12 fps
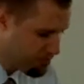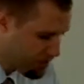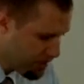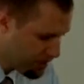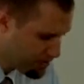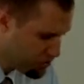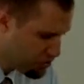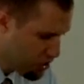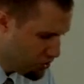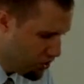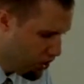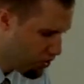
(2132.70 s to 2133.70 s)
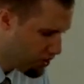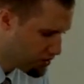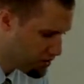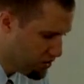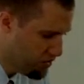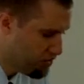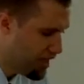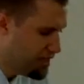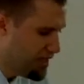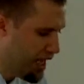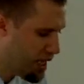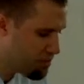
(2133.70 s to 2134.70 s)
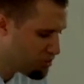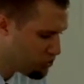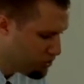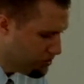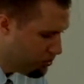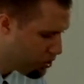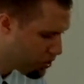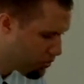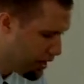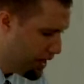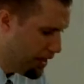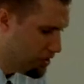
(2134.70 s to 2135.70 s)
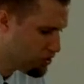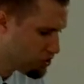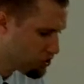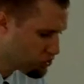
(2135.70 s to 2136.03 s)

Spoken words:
and did not know until the flood came and took them all away,